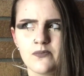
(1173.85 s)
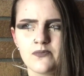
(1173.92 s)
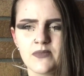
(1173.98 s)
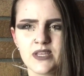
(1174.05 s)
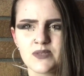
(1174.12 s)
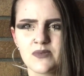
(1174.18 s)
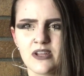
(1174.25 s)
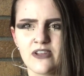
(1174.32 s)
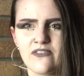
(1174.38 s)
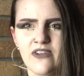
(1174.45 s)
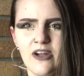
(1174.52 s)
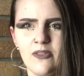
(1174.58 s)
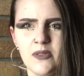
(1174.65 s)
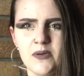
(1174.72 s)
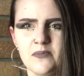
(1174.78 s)
That's when I
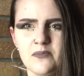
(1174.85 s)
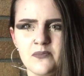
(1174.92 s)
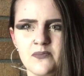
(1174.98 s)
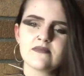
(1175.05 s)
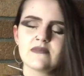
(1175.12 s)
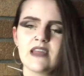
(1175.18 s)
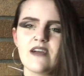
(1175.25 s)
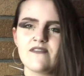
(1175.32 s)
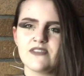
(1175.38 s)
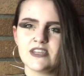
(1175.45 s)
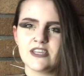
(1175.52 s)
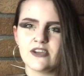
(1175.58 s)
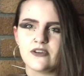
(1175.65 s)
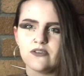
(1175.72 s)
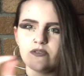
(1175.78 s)
found them. That
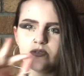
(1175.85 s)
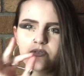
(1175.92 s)
video.